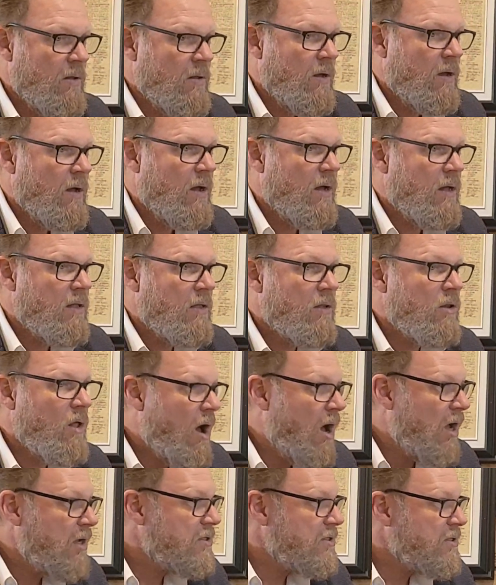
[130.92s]

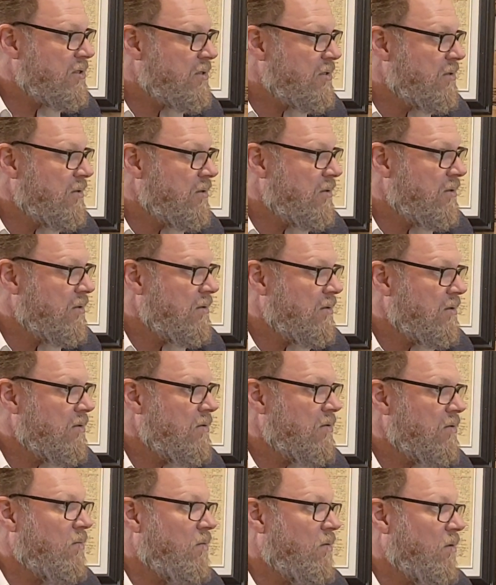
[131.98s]
lost
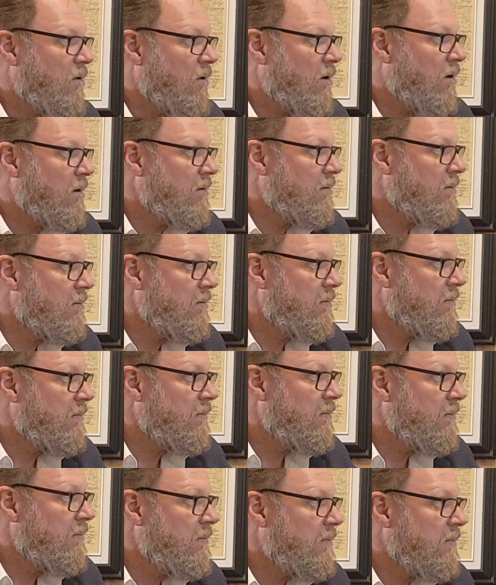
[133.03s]
the war,
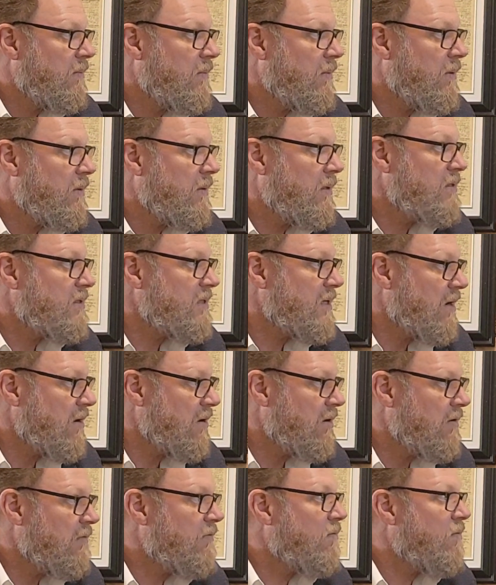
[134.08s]
this
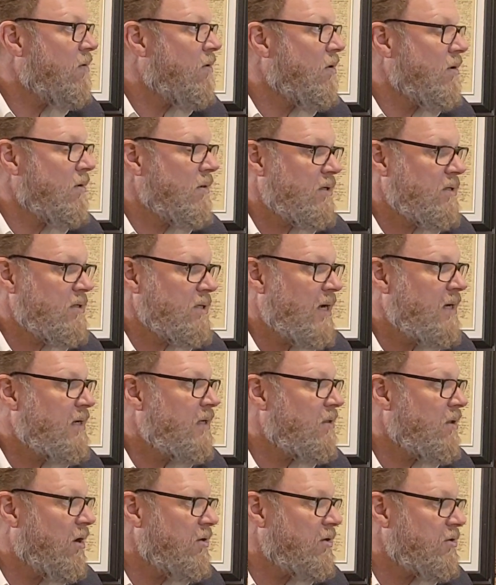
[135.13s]
narrative war, this
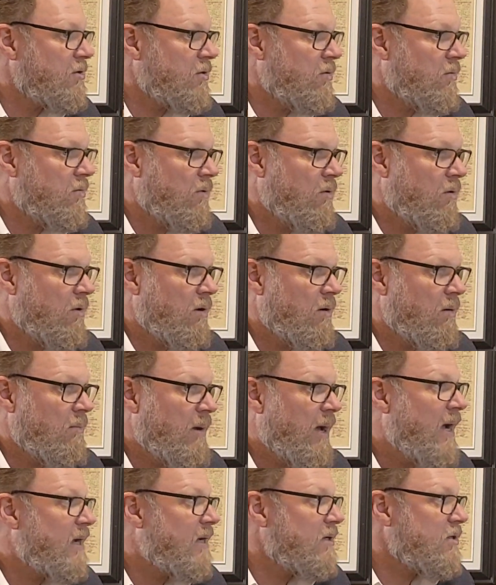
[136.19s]
ideological war,
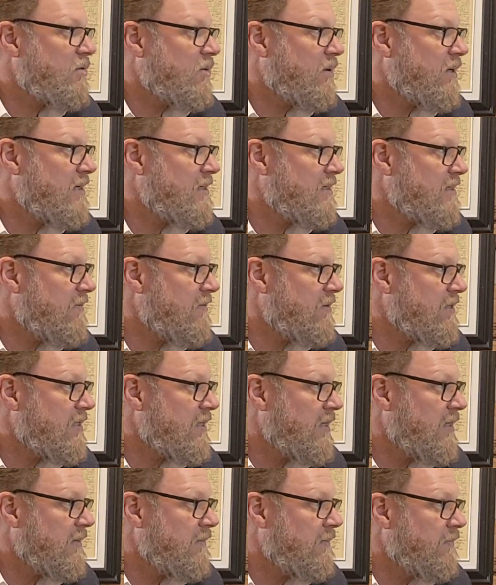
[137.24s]
back in
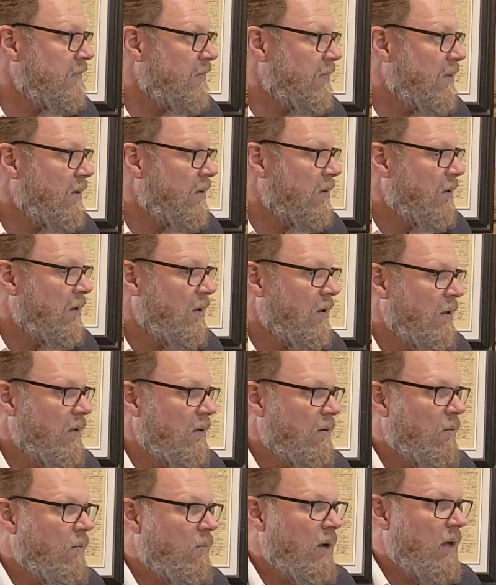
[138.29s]
2017,
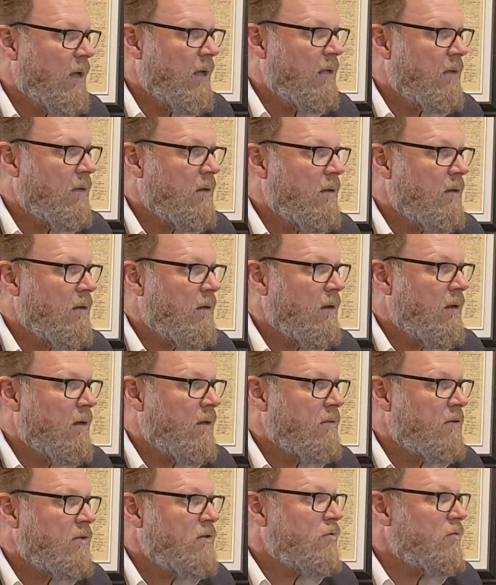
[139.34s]
when
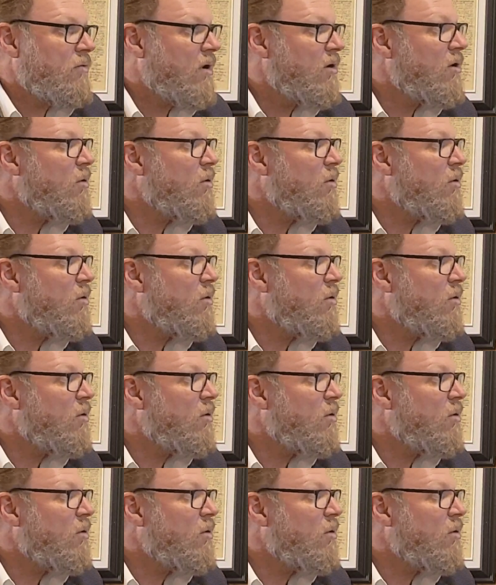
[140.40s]
the Toronto